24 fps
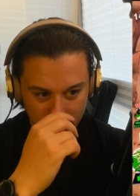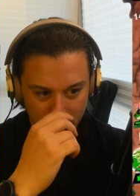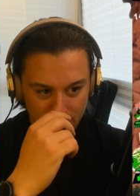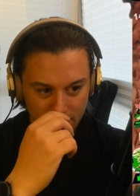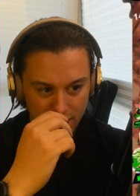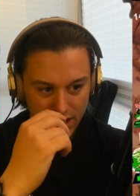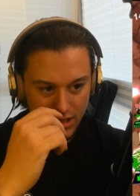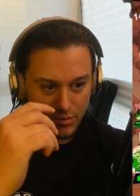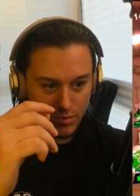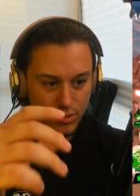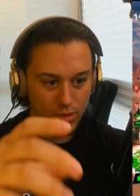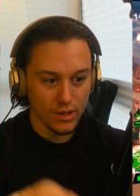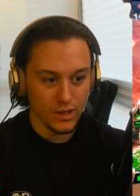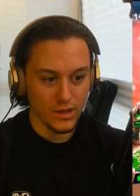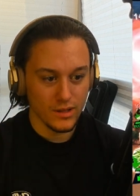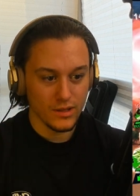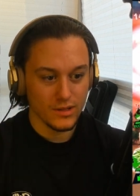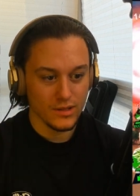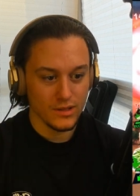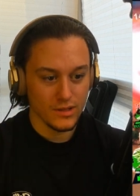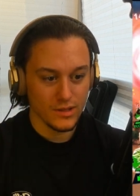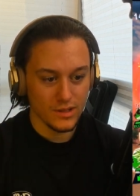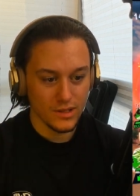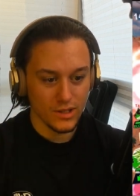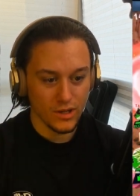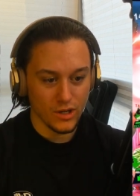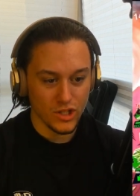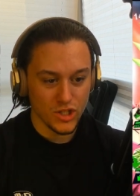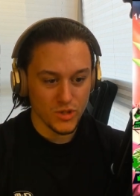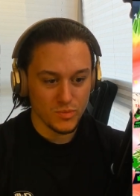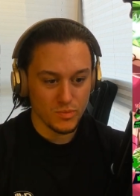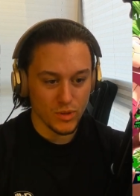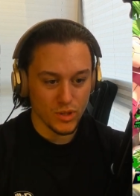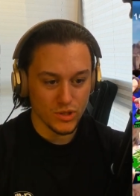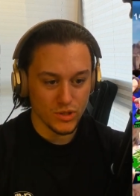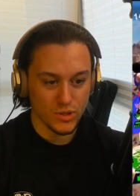the oh, the hush
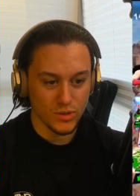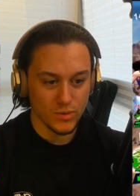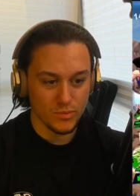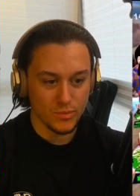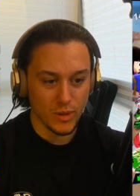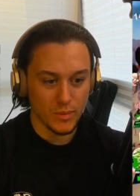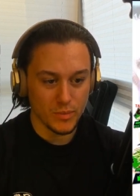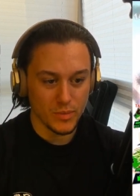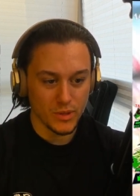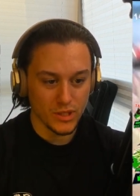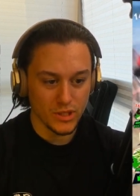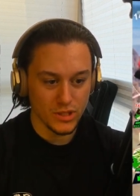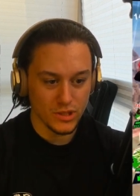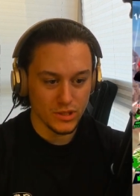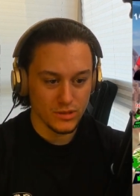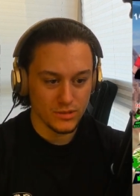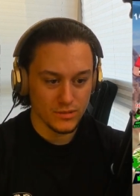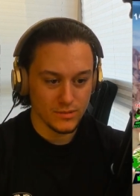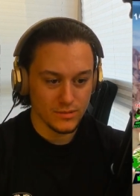push puppies.